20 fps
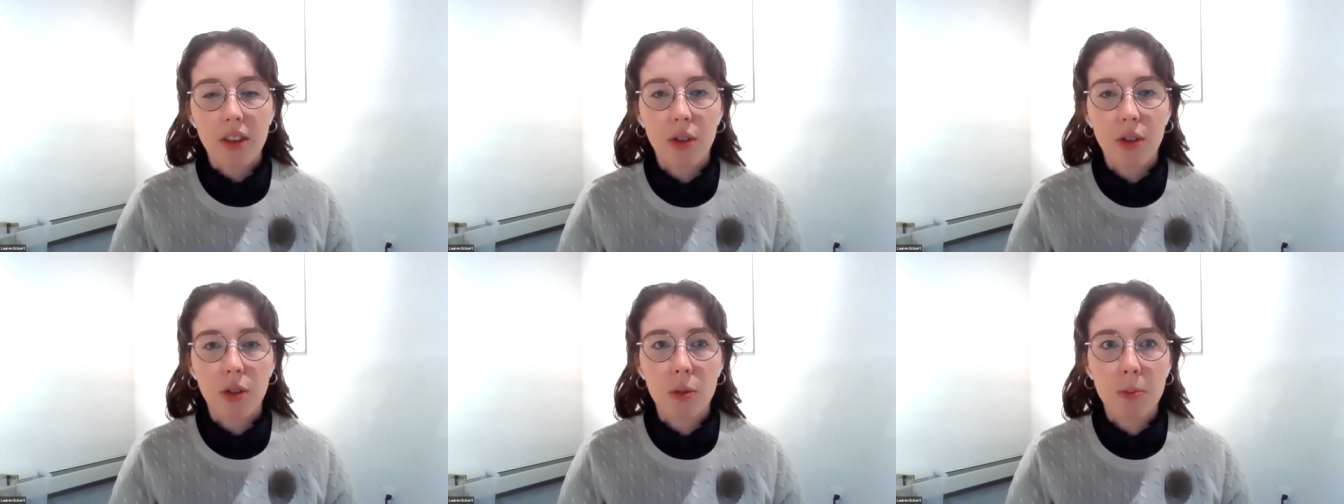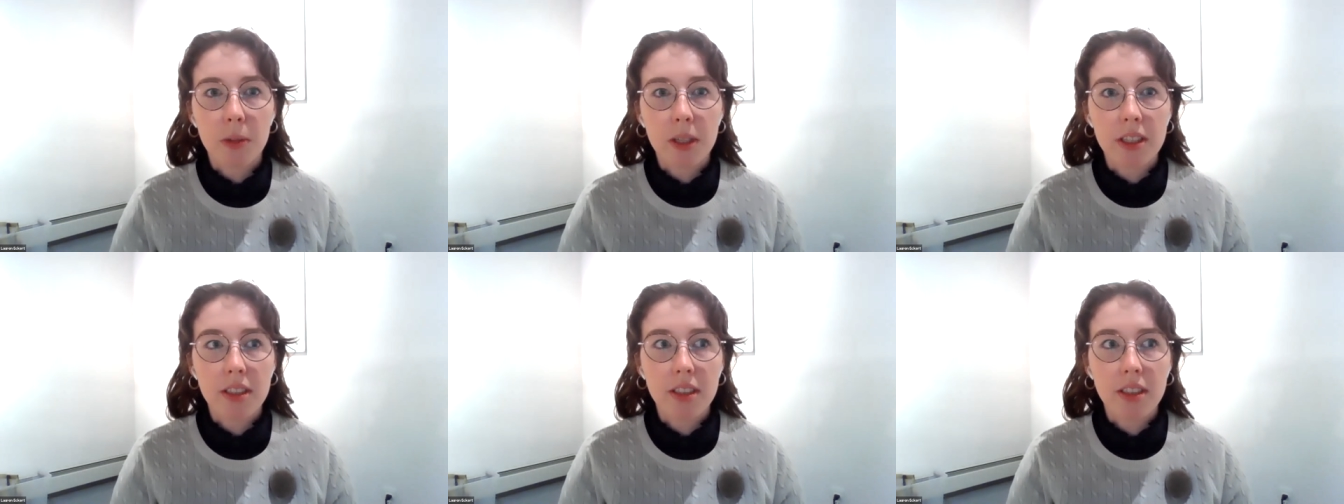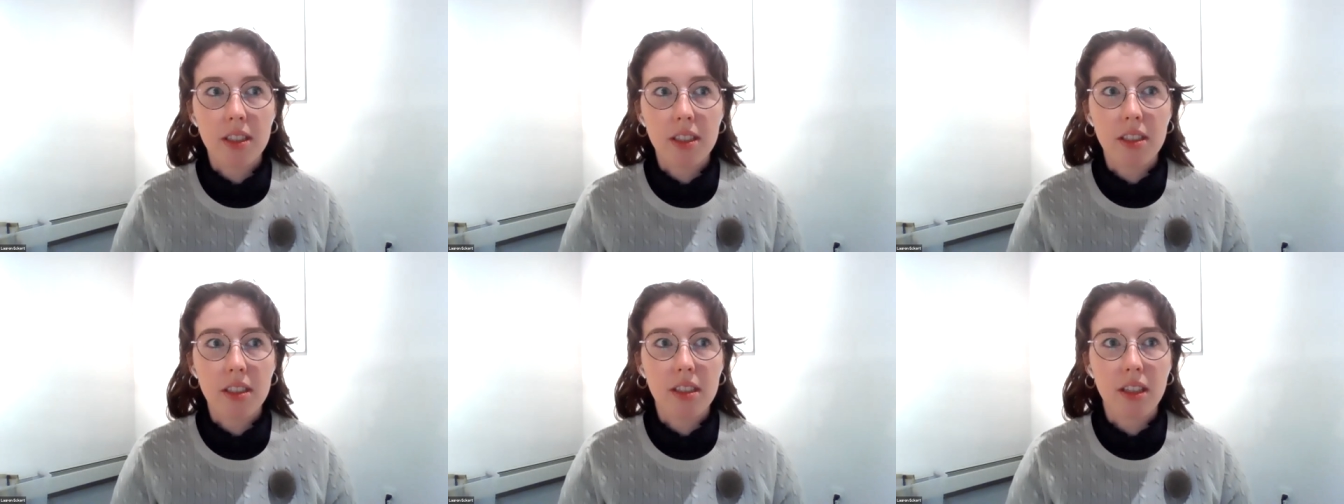those
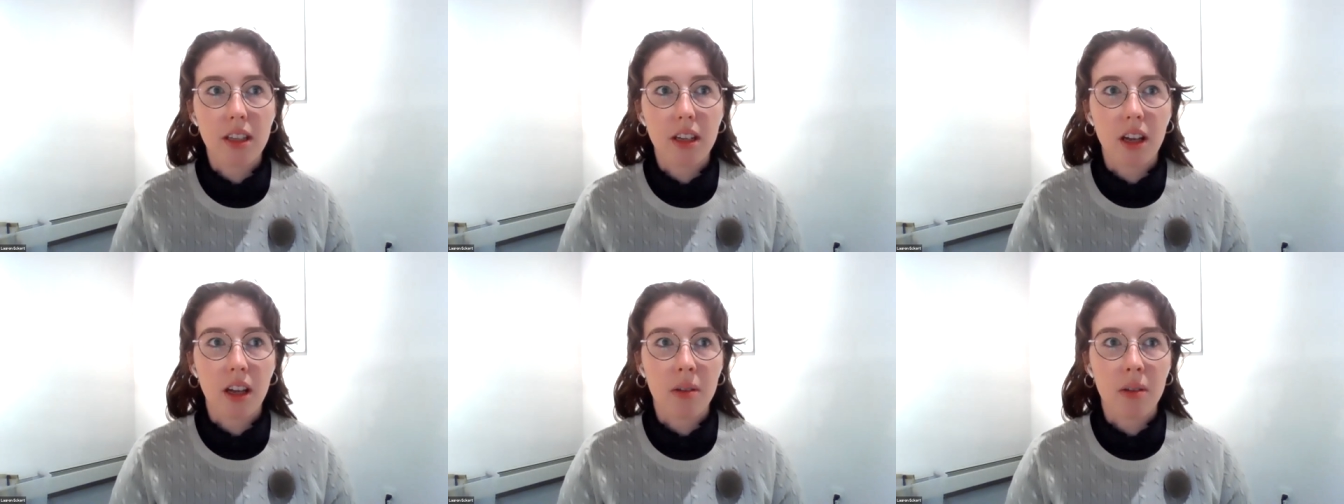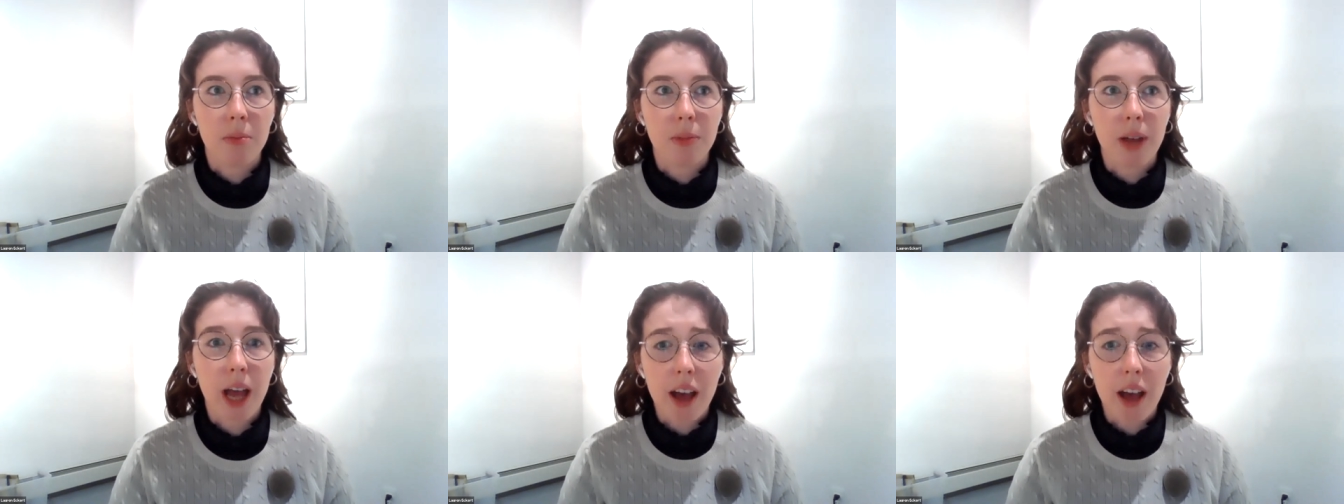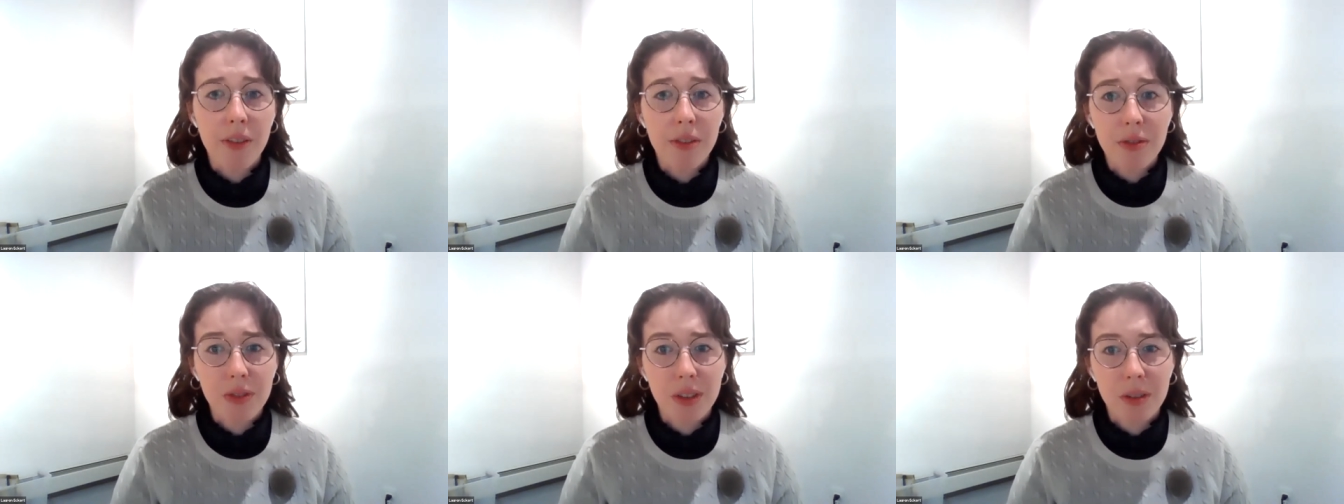pieces, um,
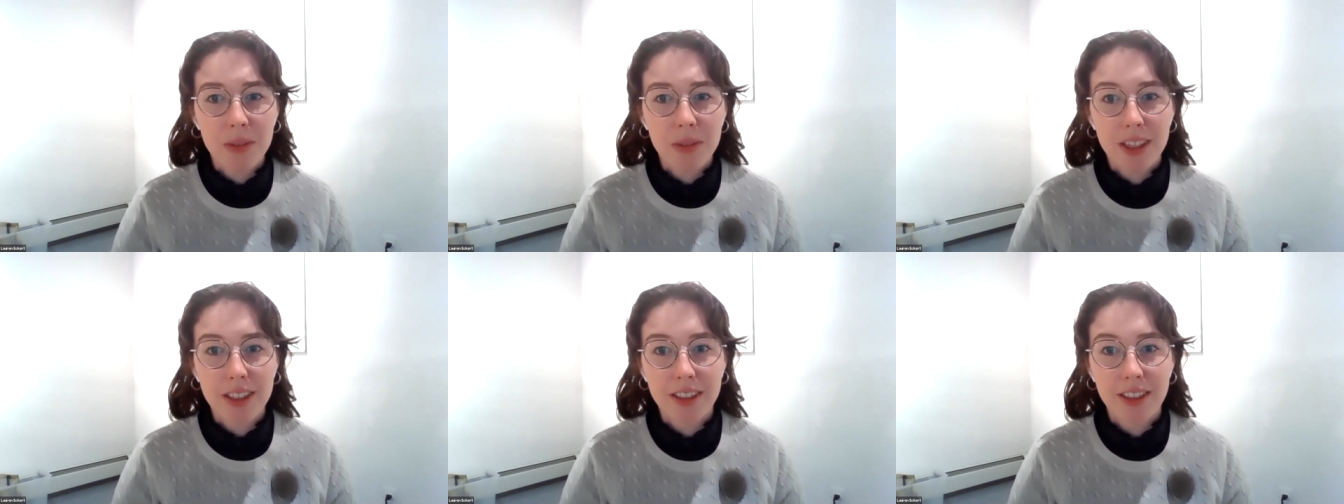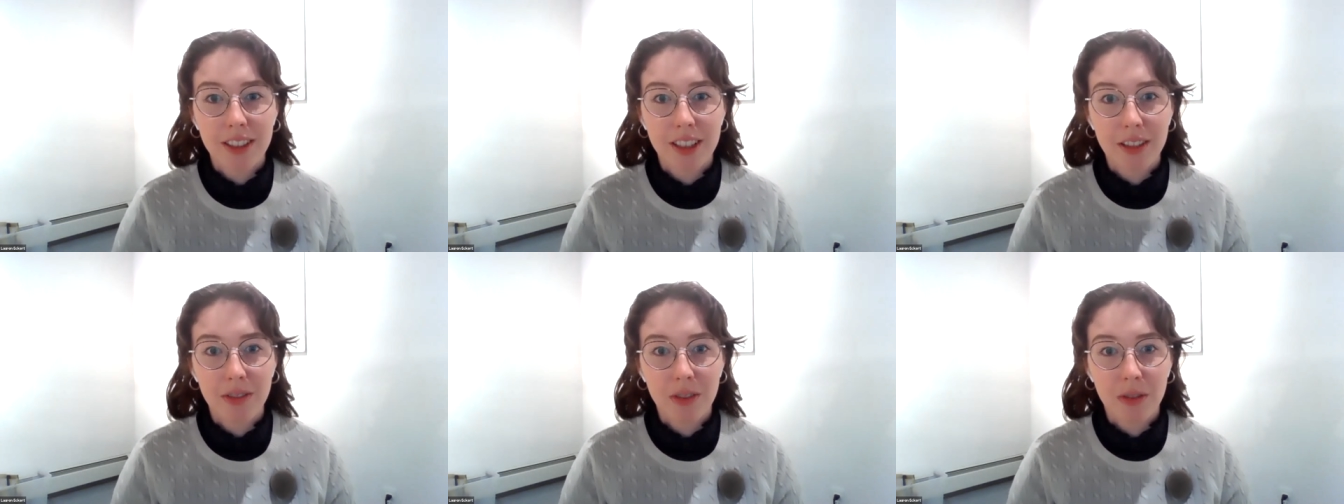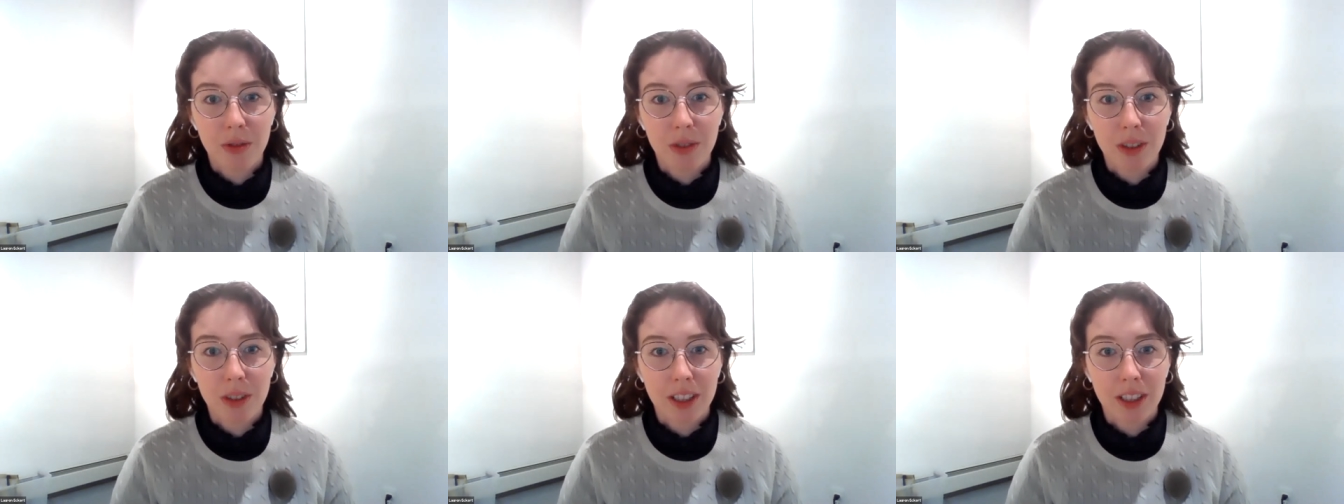half of them doesn't
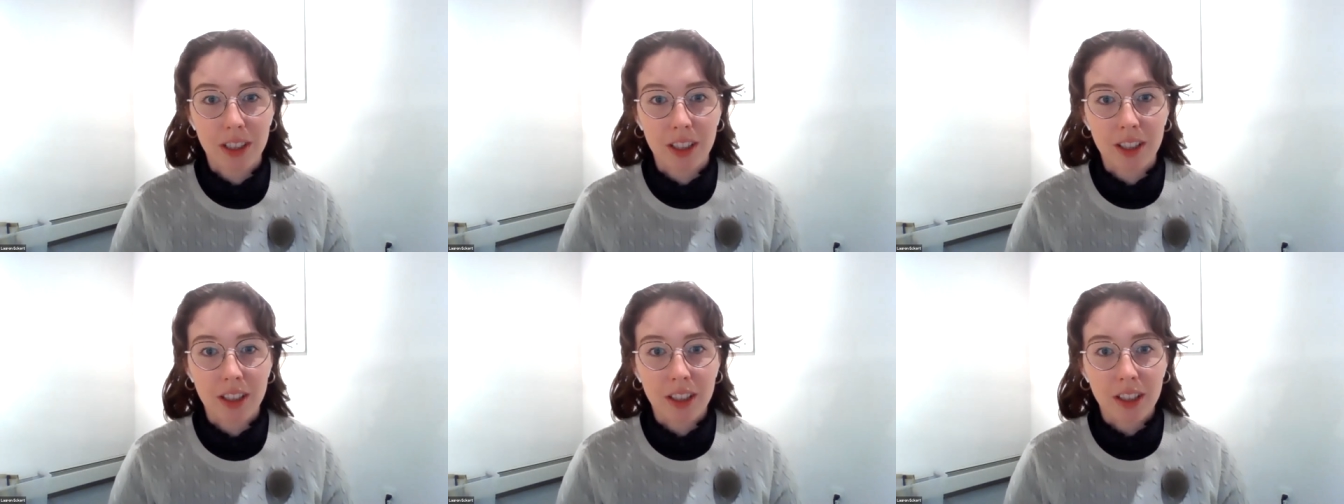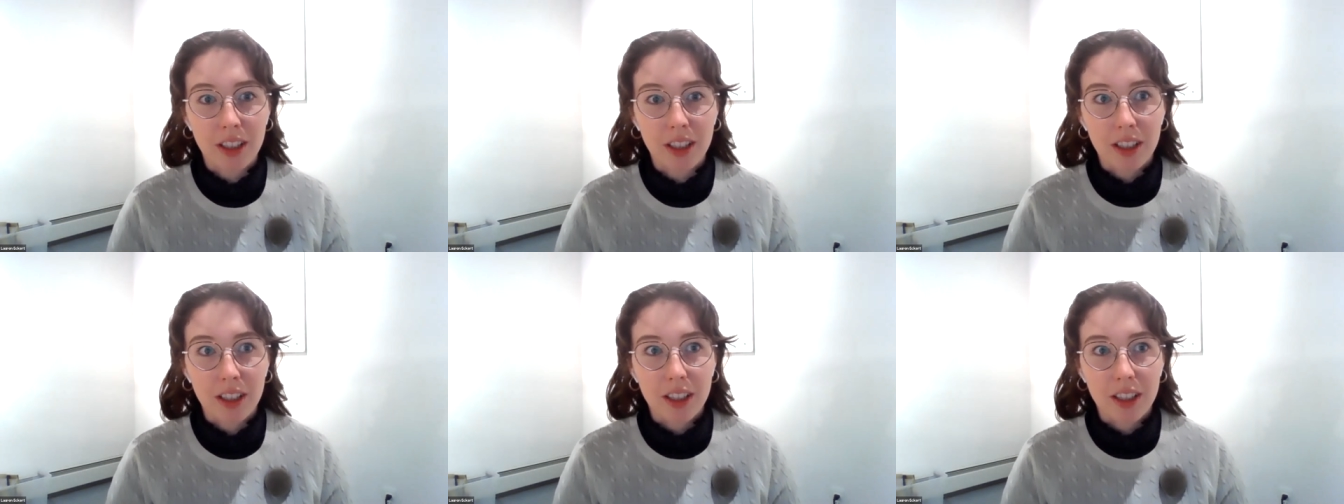even really